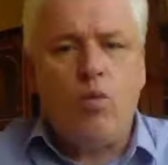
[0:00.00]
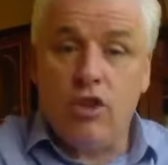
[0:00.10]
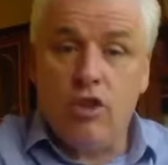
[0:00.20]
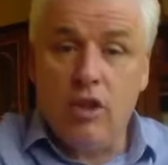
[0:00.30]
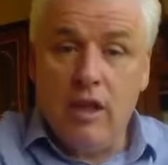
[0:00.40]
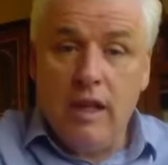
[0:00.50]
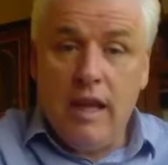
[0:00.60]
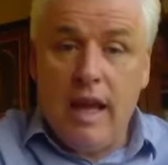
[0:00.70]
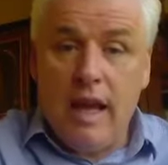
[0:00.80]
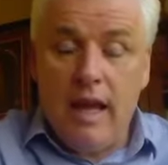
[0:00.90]
to
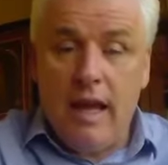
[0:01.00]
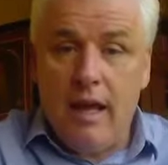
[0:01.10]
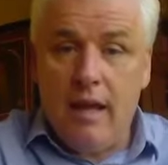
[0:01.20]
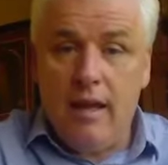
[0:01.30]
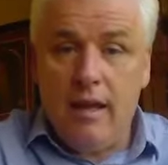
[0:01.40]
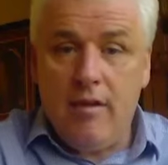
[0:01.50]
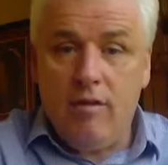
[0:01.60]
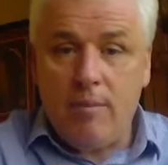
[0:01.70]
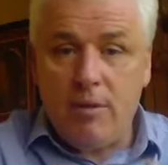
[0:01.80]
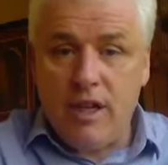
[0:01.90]

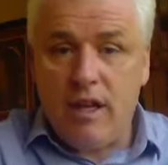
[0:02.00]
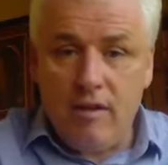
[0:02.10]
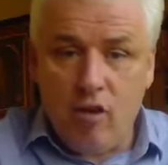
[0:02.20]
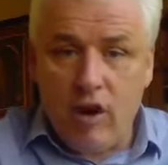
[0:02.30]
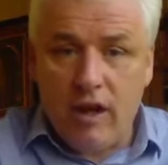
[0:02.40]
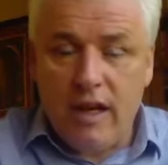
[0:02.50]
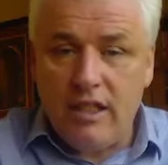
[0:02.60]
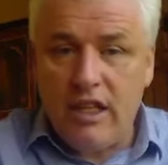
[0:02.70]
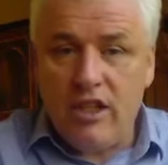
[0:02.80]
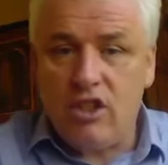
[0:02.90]
representative
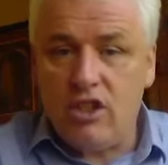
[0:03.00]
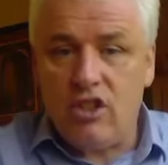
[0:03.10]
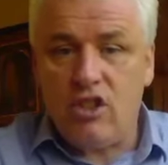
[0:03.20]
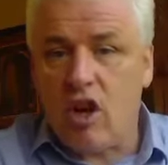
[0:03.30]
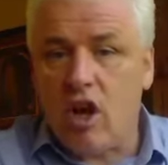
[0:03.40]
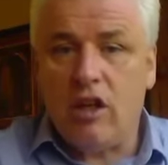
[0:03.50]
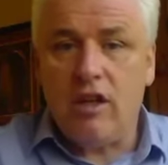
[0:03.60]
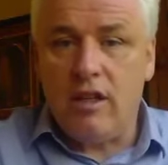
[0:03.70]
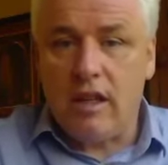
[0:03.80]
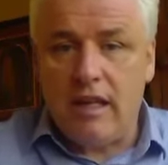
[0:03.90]
organisations in
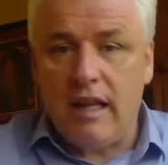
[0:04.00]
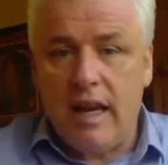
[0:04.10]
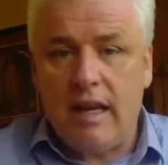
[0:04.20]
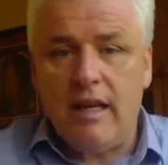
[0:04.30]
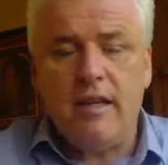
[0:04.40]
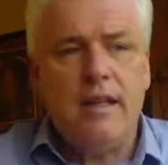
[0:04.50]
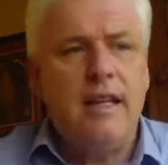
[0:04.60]
Scotland and in England,